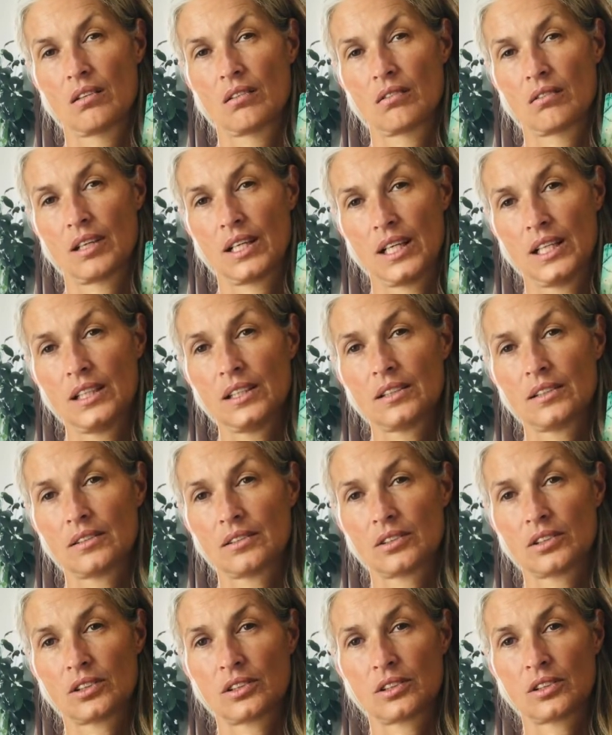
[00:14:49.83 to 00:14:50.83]
Right?
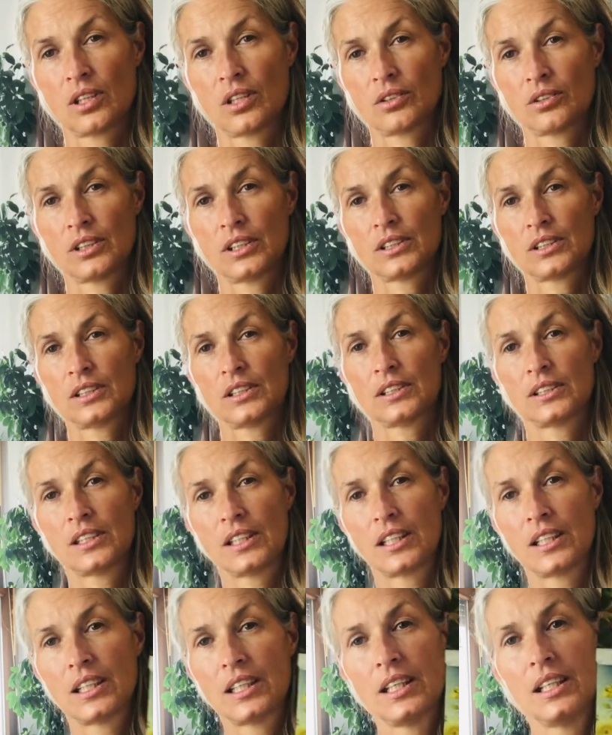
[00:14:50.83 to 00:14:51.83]
So this is the
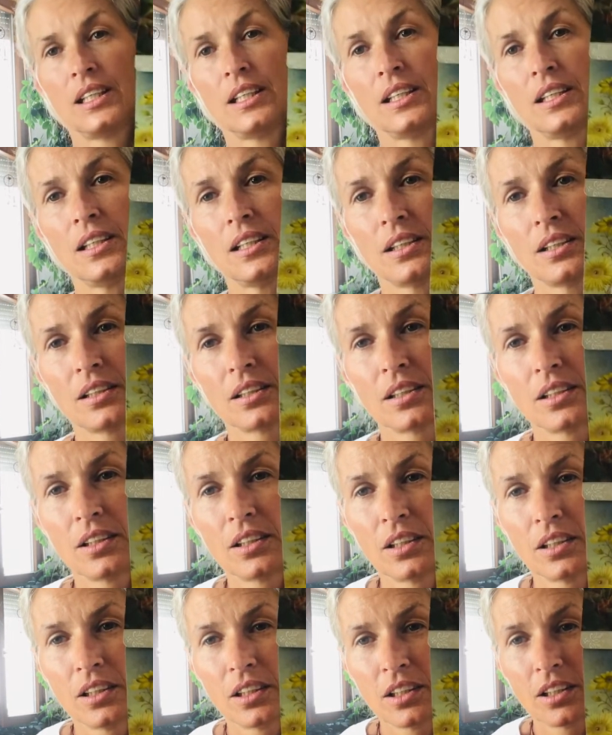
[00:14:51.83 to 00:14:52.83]
King
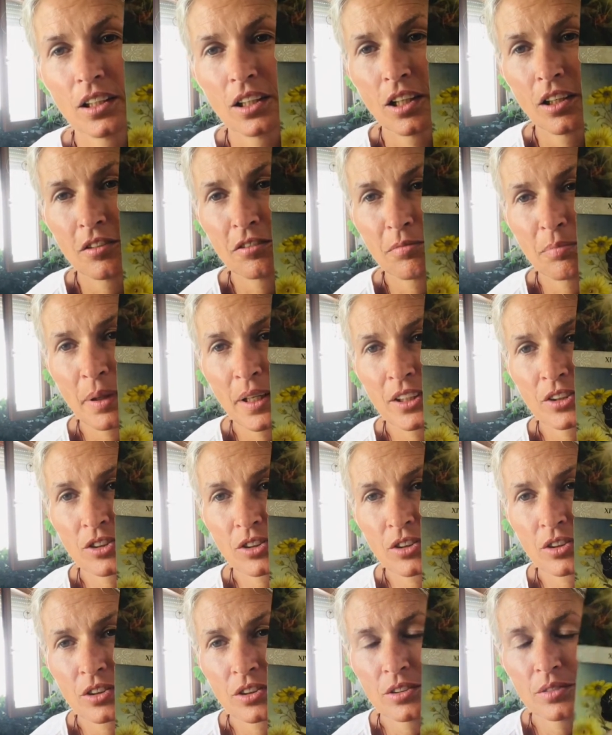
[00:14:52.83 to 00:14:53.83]
of
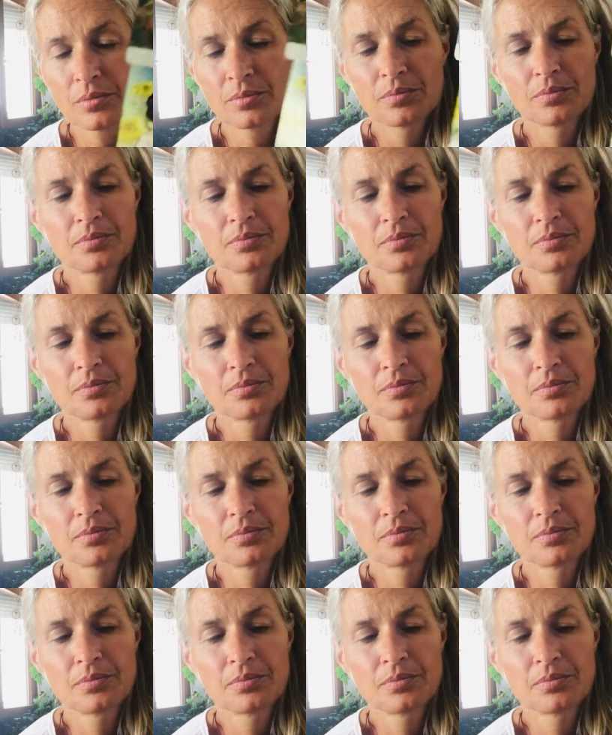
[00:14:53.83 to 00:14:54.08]
Pentacles.